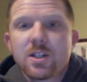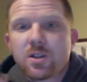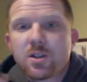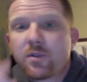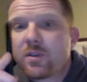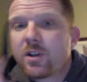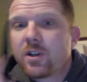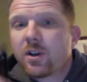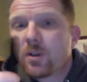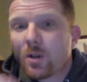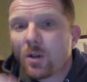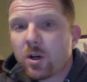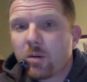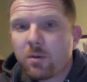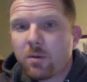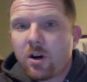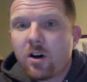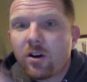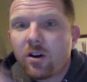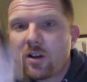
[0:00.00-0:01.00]
if you don't know
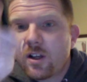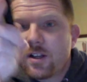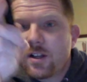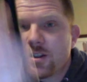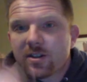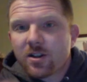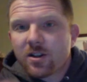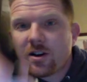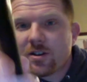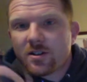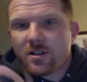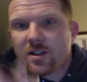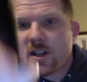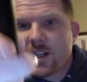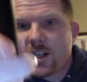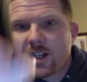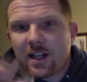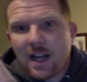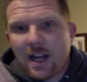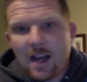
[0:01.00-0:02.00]
them all, start
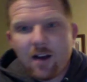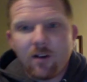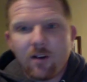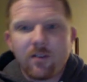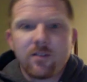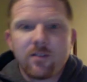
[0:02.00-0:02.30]
studying now.